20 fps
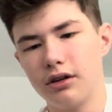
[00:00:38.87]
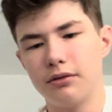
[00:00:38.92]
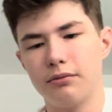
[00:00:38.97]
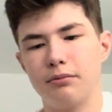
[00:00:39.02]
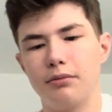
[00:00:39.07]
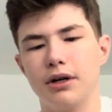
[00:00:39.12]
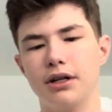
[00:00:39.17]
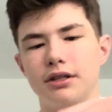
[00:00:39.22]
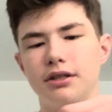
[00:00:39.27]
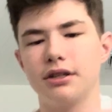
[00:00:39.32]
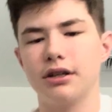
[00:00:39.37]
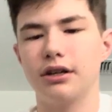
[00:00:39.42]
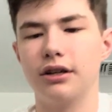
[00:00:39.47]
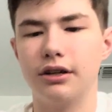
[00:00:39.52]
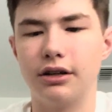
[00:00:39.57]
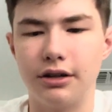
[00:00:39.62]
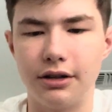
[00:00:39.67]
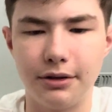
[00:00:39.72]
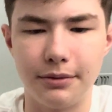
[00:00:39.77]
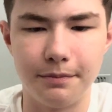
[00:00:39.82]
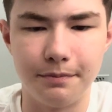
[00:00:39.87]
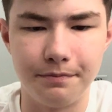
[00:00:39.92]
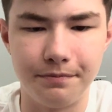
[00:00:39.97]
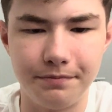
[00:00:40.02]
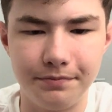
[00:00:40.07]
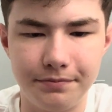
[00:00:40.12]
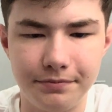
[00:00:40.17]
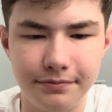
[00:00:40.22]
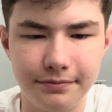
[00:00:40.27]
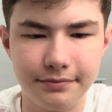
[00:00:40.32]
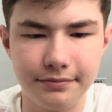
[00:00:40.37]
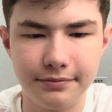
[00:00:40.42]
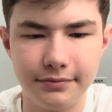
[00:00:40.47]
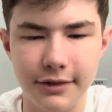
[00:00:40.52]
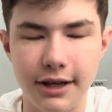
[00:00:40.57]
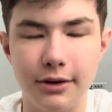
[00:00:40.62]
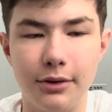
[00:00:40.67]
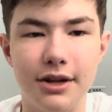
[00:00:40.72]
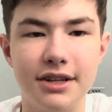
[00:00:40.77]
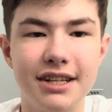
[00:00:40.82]
But,
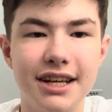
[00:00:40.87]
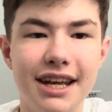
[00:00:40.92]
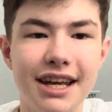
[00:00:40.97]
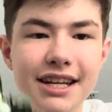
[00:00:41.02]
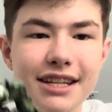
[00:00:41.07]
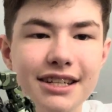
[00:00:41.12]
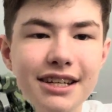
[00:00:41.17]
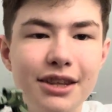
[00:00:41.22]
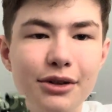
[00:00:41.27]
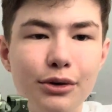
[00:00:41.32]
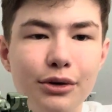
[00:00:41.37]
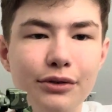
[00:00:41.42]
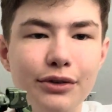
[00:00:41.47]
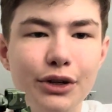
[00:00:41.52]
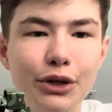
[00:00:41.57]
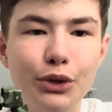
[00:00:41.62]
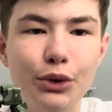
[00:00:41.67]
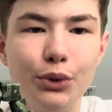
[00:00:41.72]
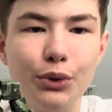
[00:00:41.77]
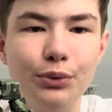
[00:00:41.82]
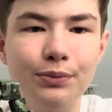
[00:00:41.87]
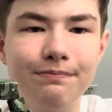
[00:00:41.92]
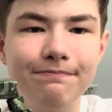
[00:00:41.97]
anyways, into the review.